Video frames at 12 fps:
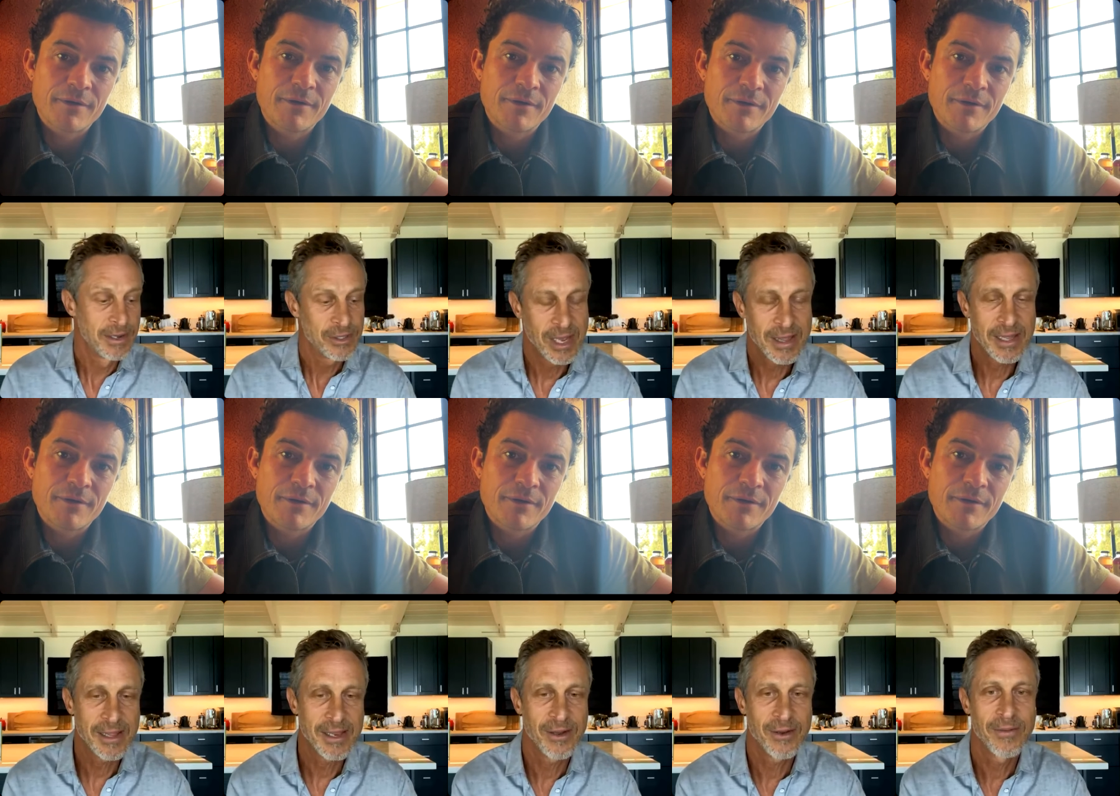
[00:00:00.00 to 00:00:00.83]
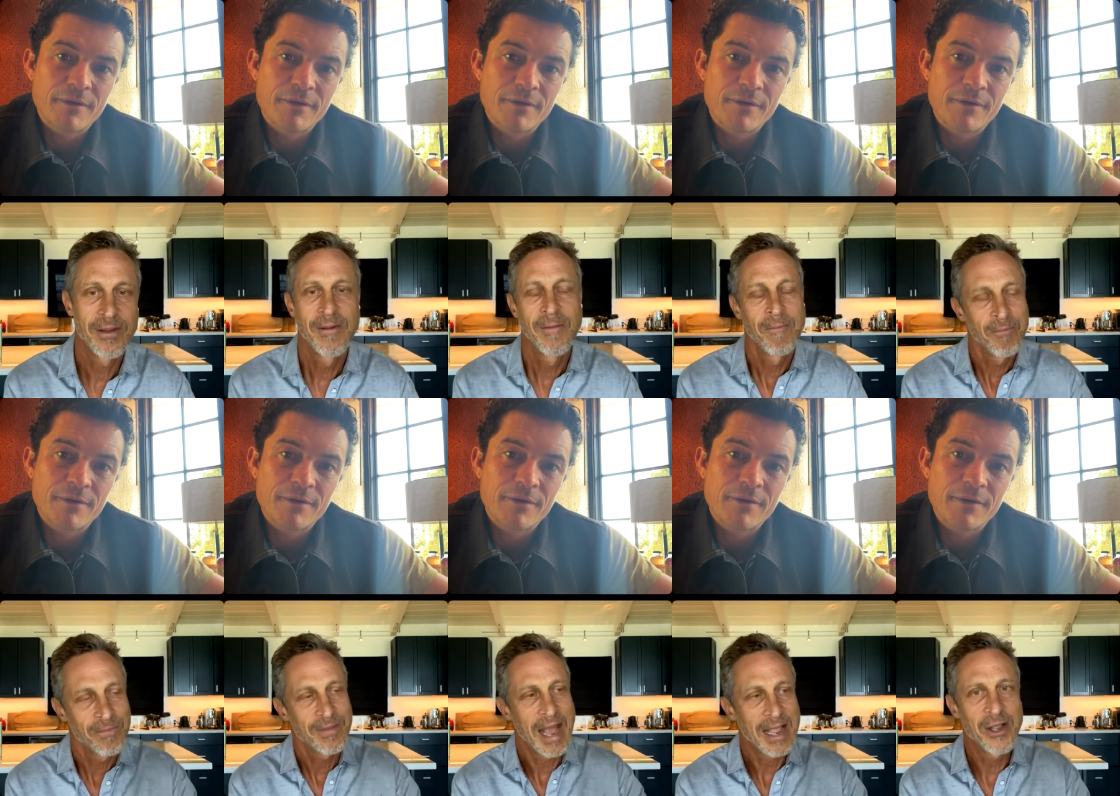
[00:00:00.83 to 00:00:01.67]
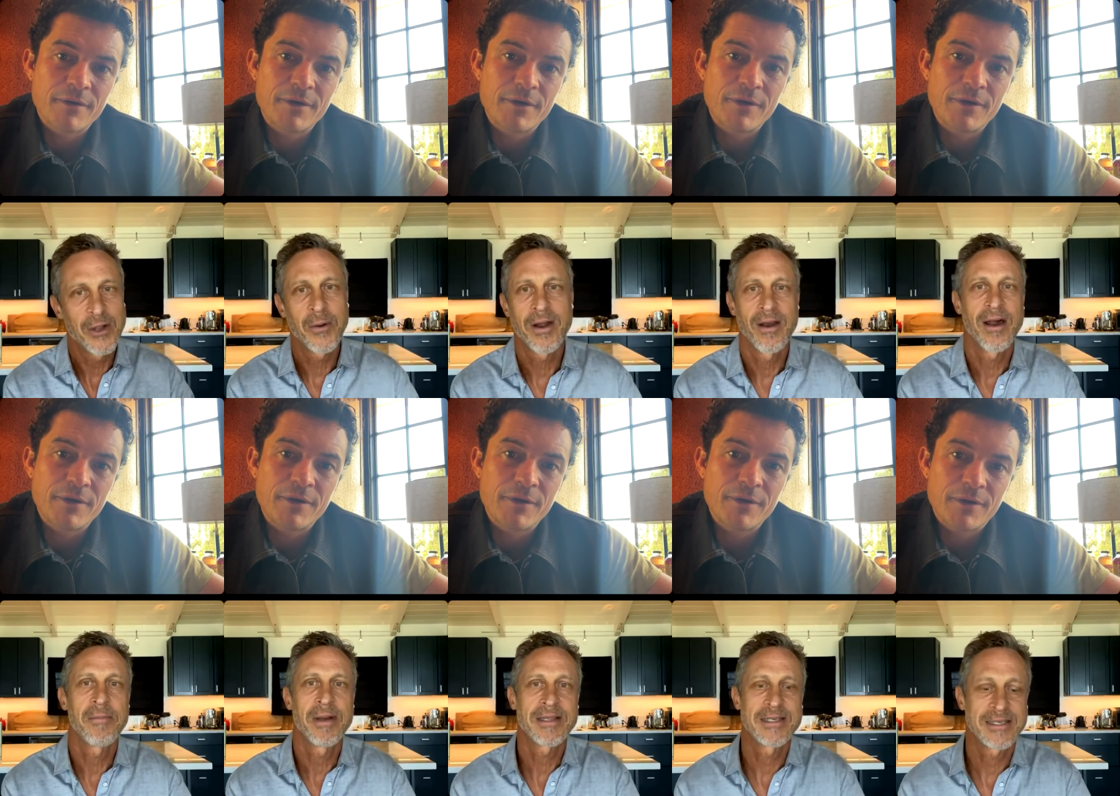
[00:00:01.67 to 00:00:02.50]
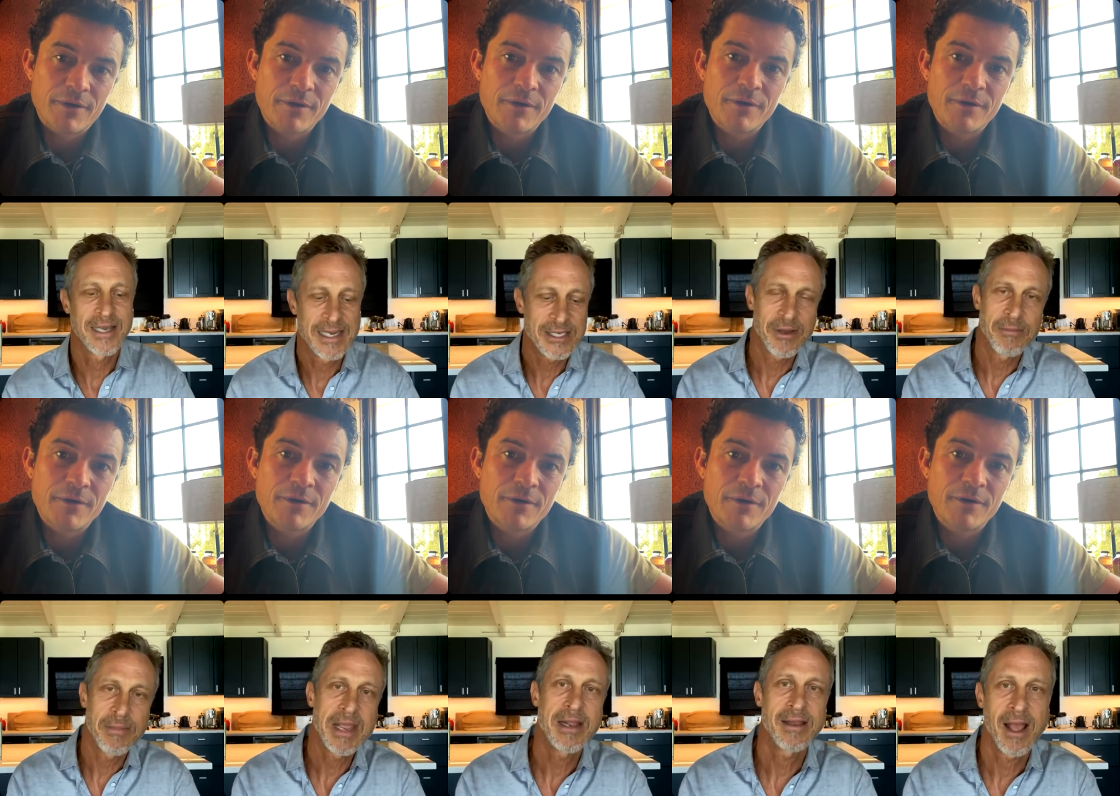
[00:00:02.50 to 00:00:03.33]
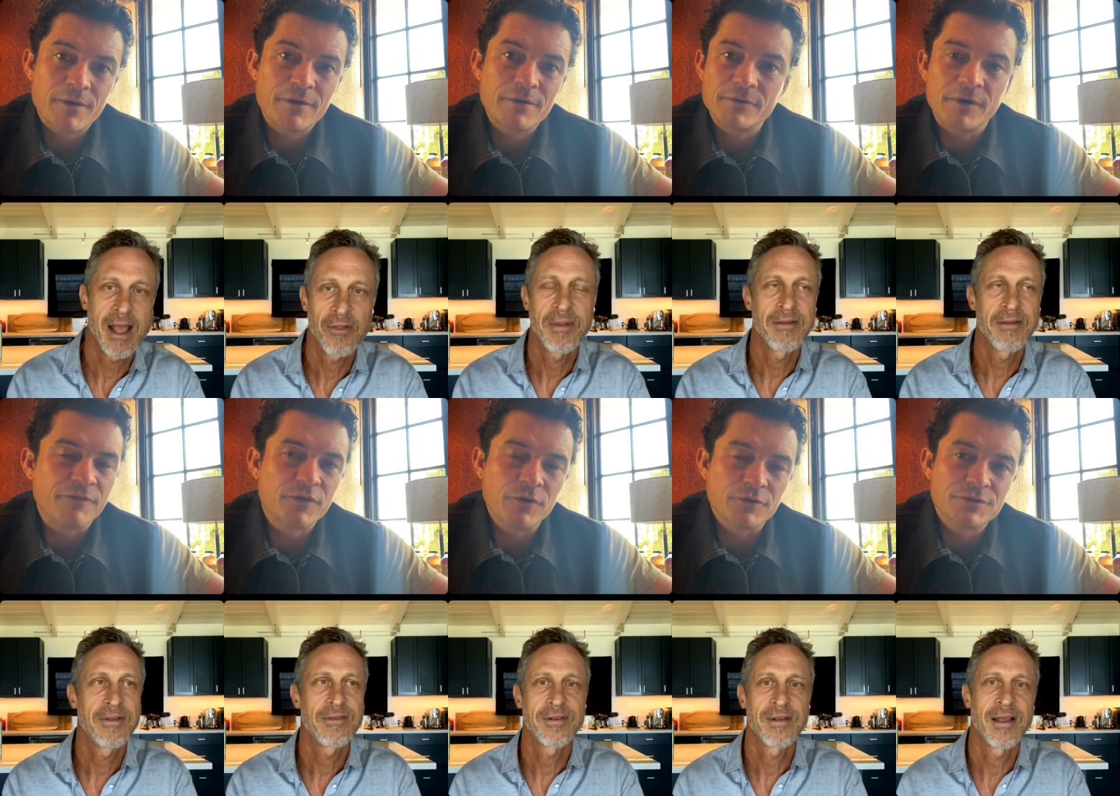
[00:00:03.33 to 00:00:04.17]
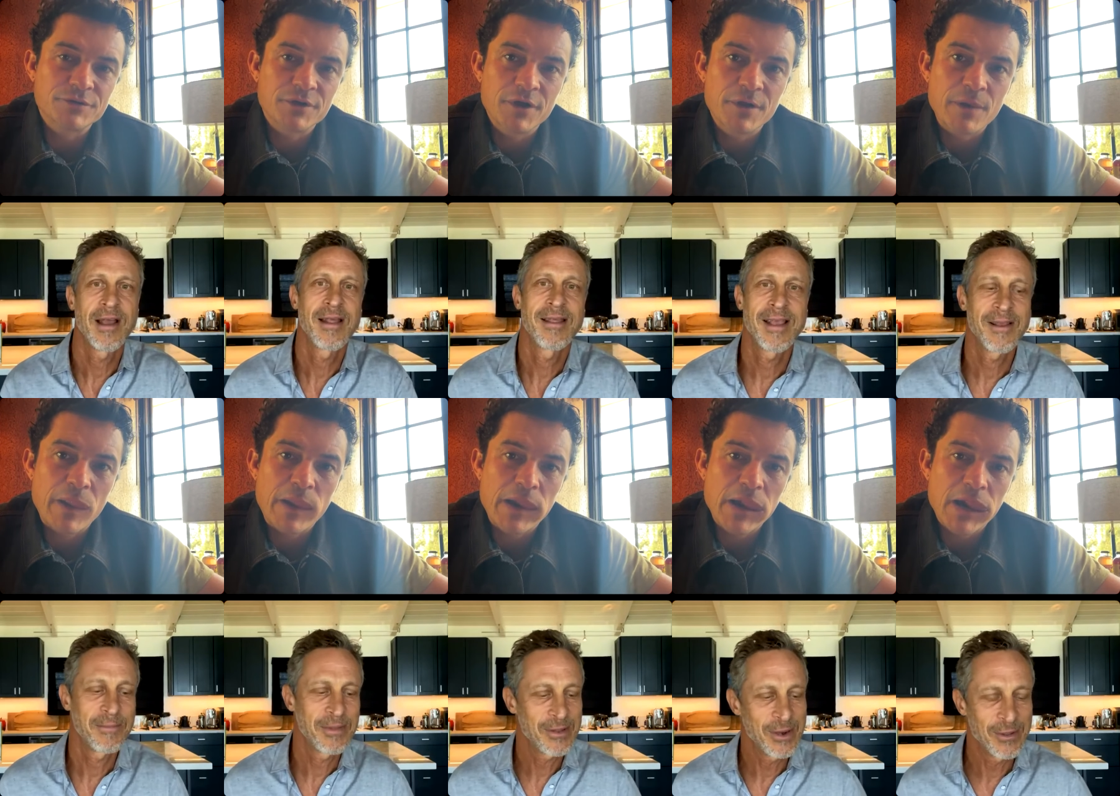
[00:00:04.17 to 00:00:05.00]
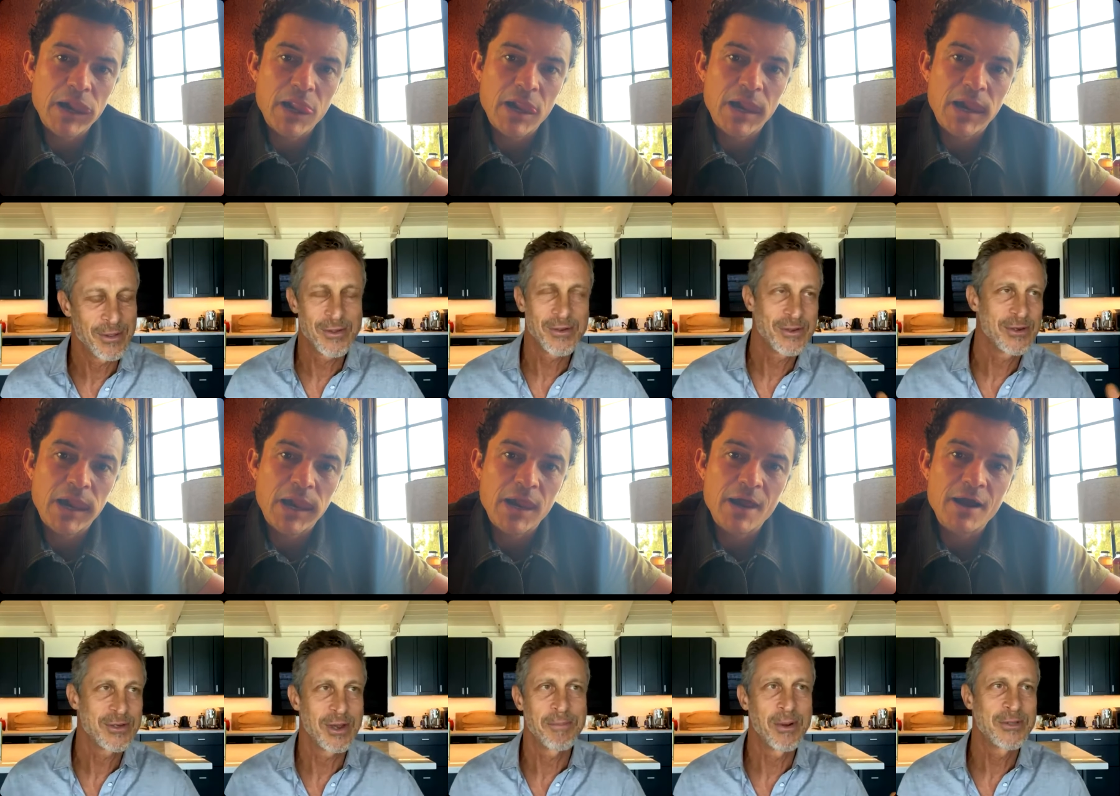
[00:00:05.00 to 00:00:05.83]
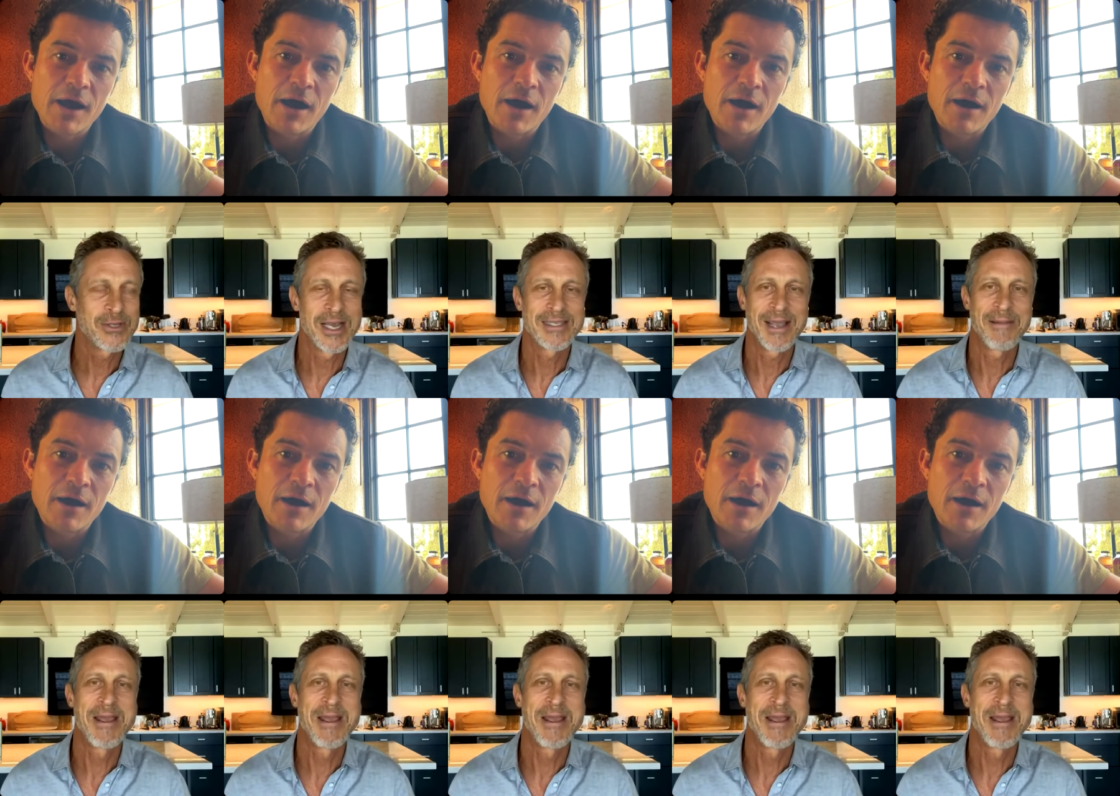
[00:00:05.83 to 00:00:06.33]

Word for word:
Speaker 1: So I think you know I can go on and on about the studies around meat and health benefits. Of course. I think you know there's there's both sides,